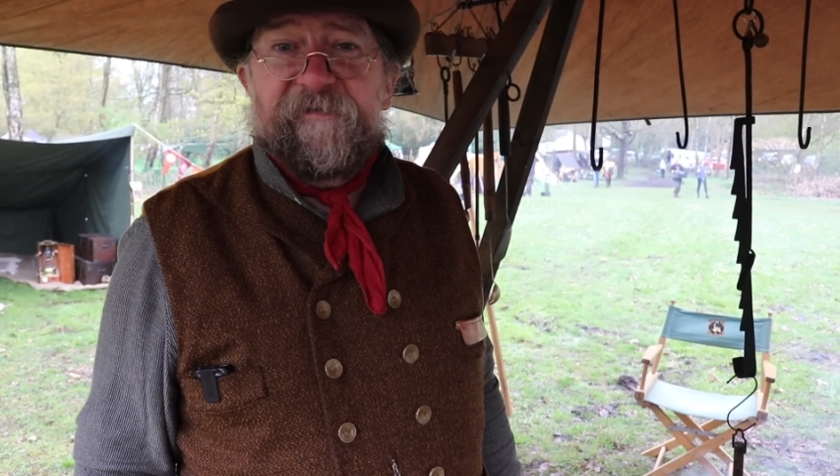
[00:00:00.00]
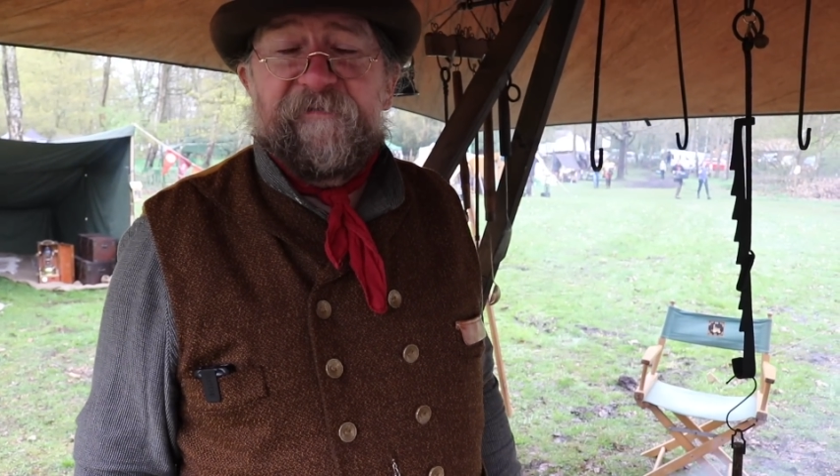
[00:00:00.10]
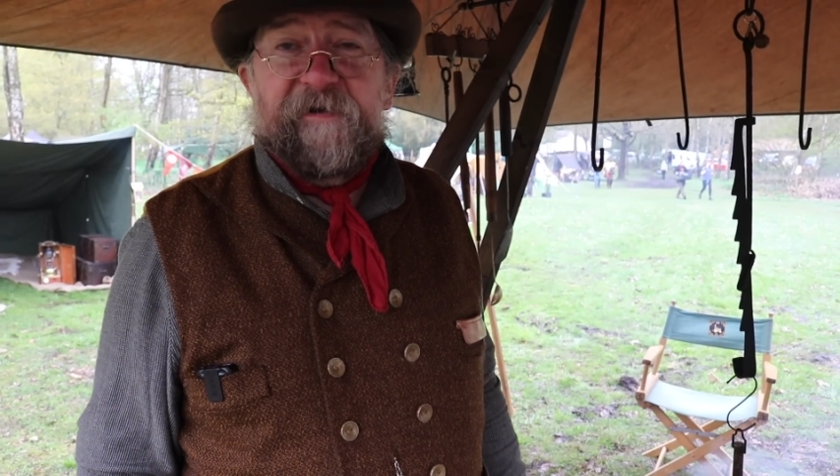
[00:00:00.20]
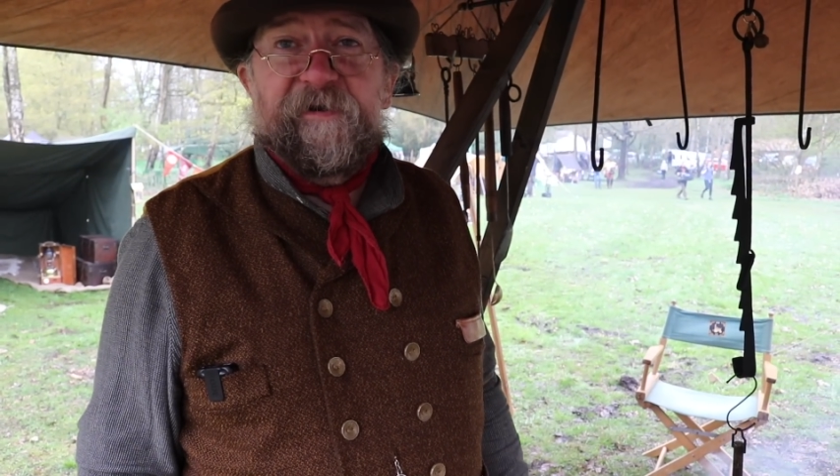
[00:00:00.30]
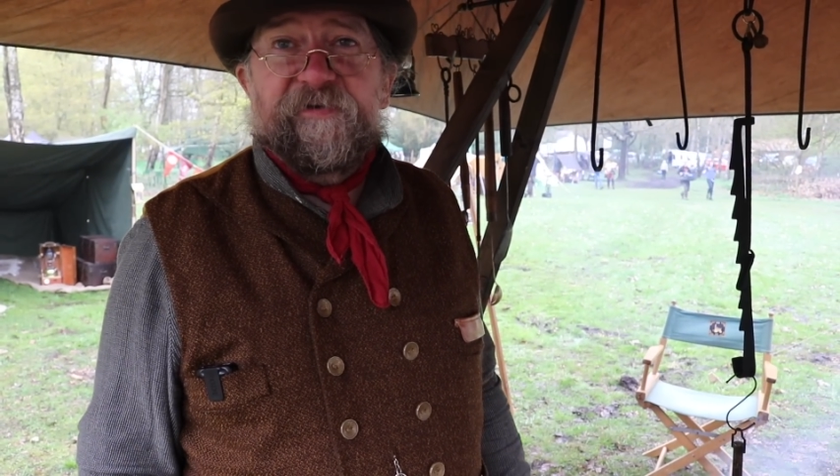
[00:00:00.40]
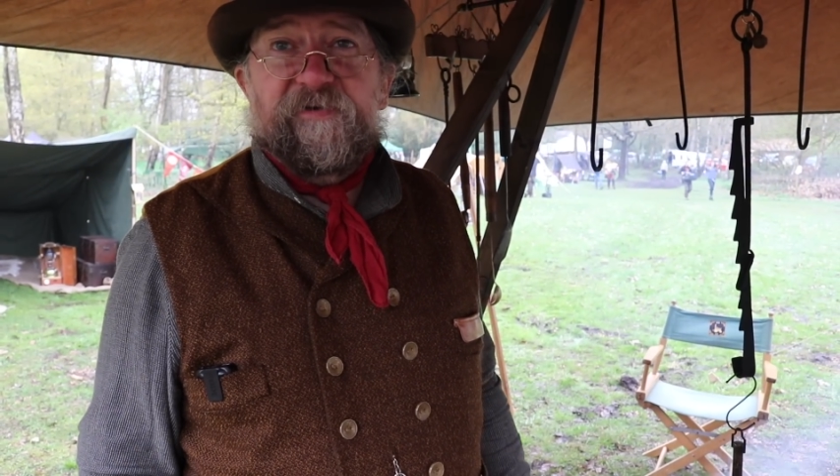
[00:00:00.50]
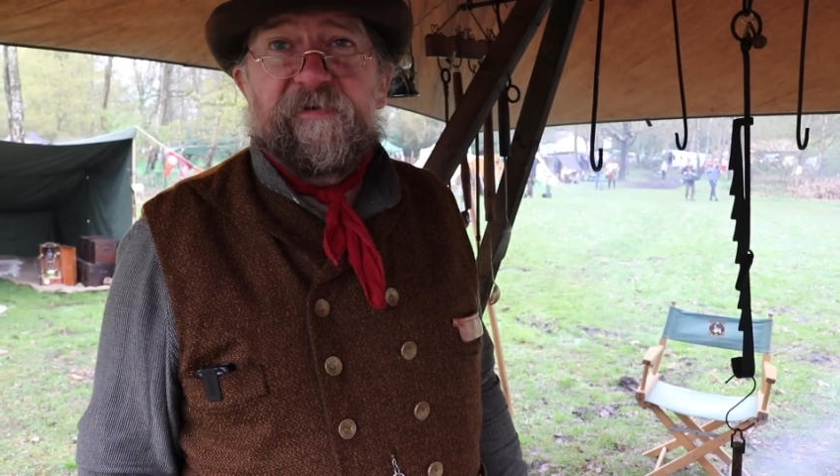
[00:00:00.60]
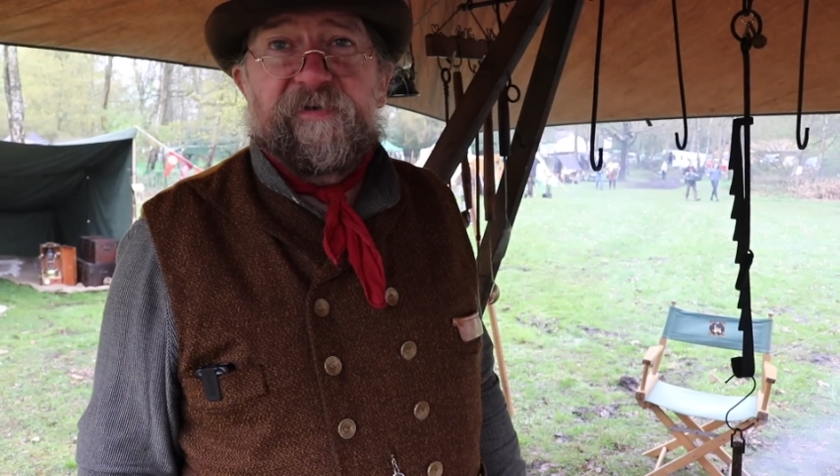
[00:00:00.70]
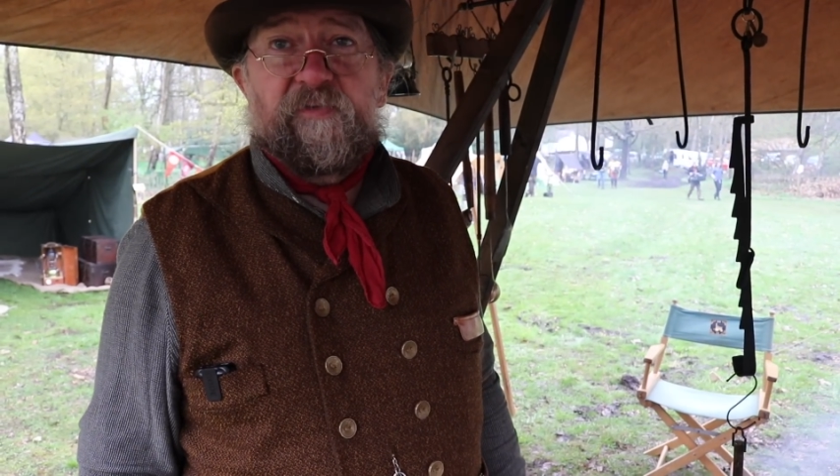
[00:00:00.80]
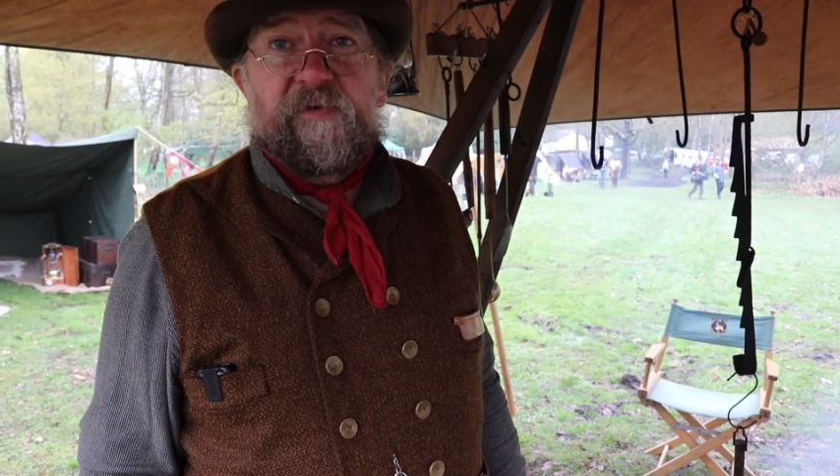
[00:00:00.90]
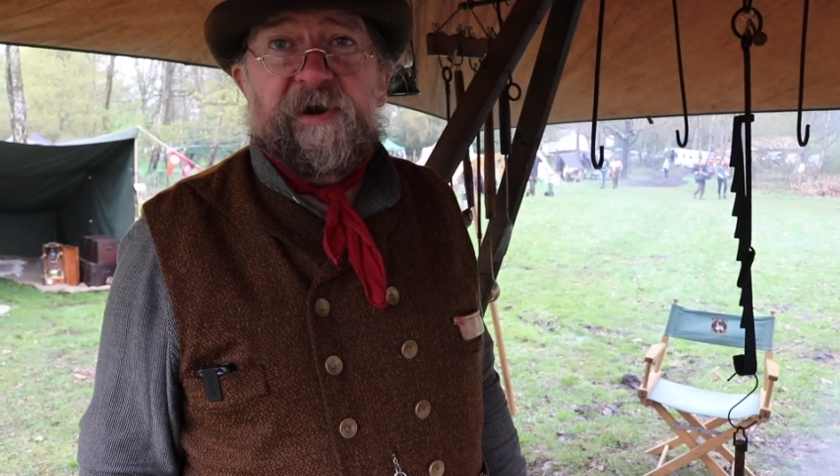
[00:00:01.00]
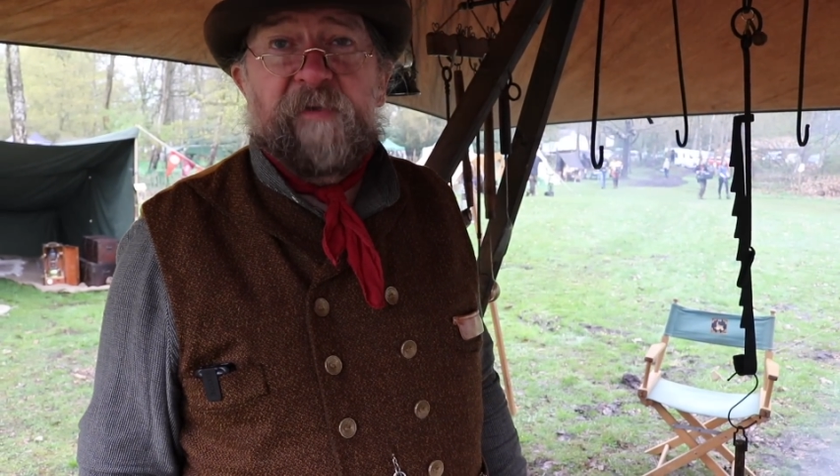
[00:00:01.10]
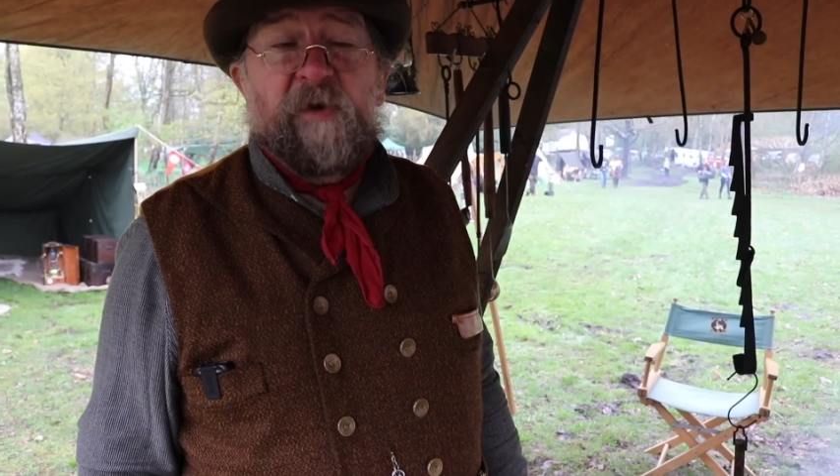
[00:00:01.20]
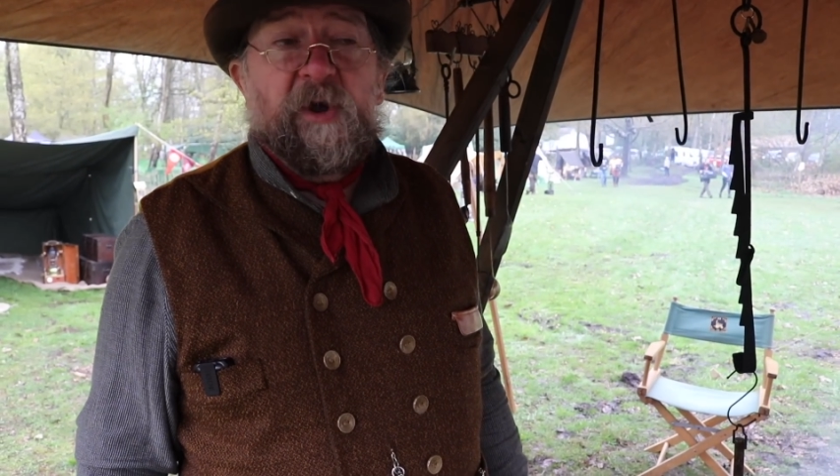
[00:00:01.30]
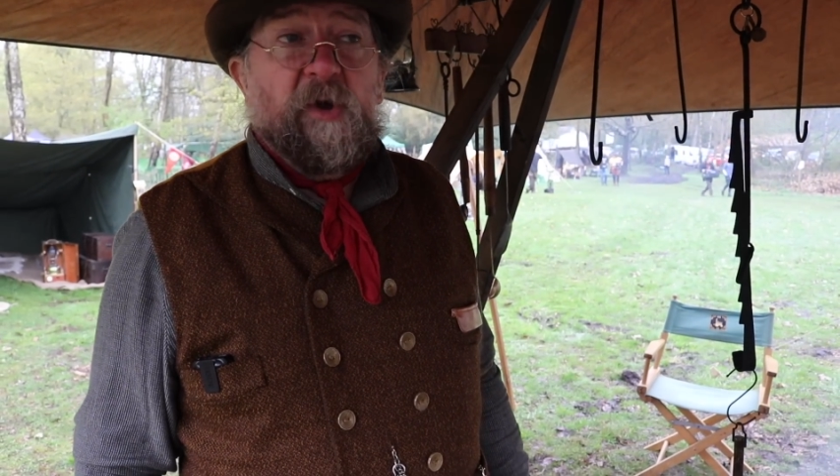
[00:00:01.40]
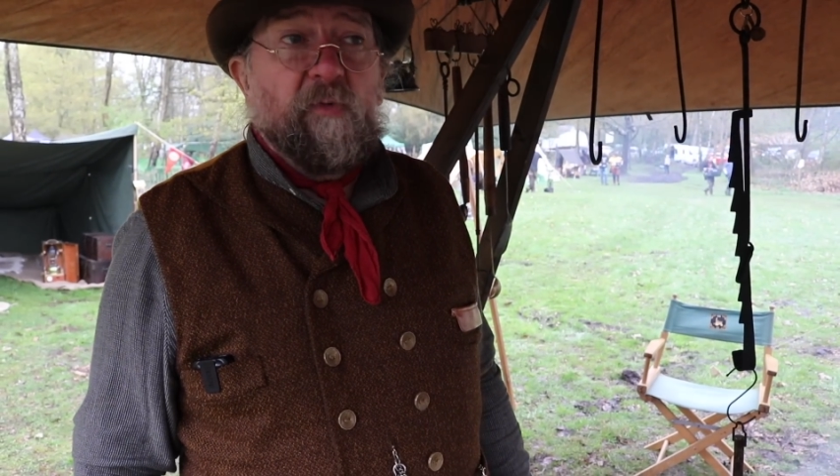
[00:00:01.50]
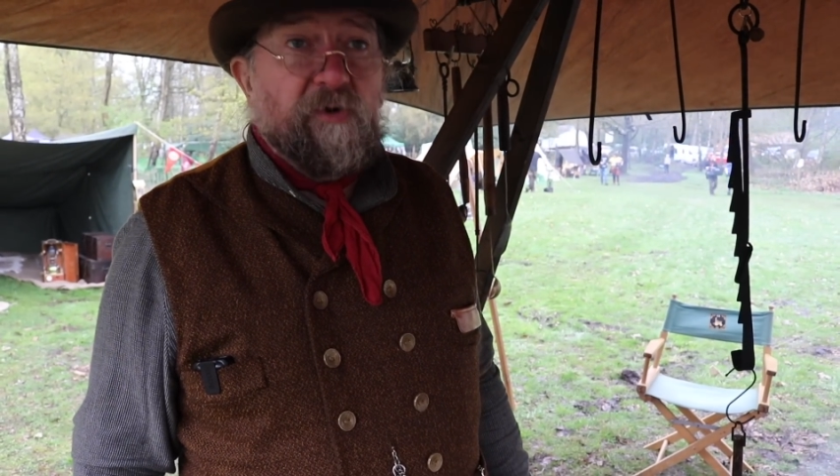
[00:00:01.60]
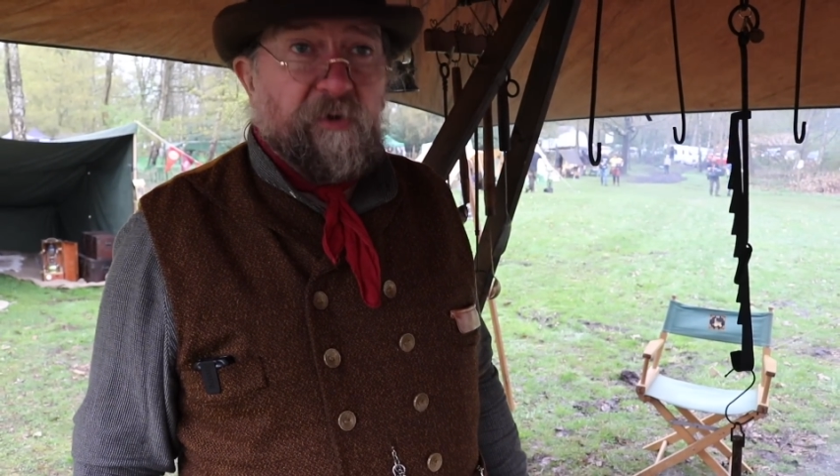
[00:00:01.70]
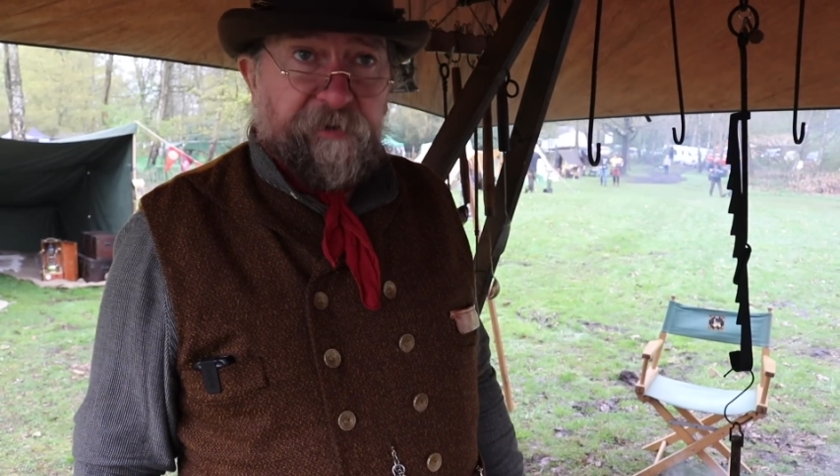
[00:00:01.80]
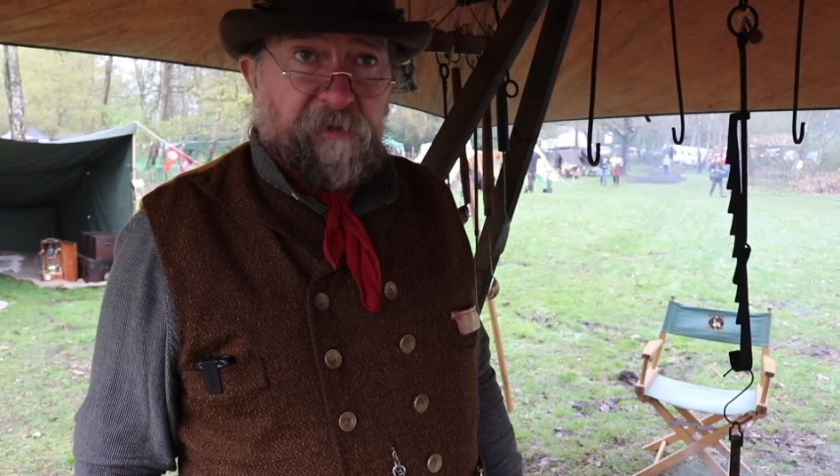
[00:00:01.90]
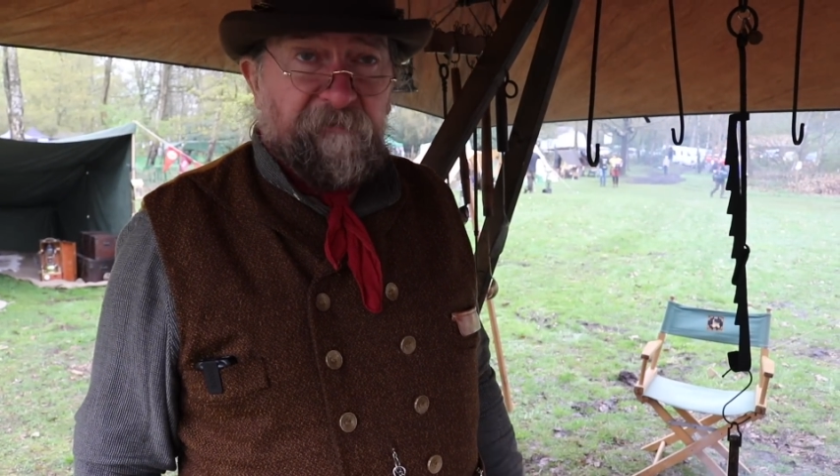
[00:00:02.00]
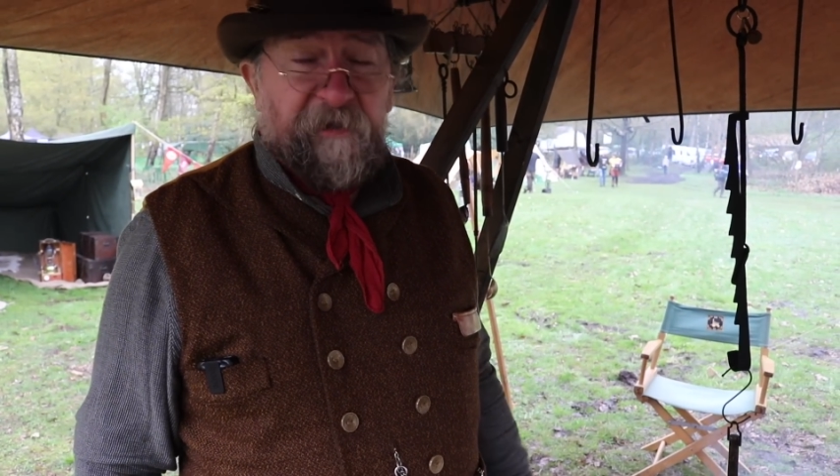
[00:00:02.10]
various groups that we're in. We're also on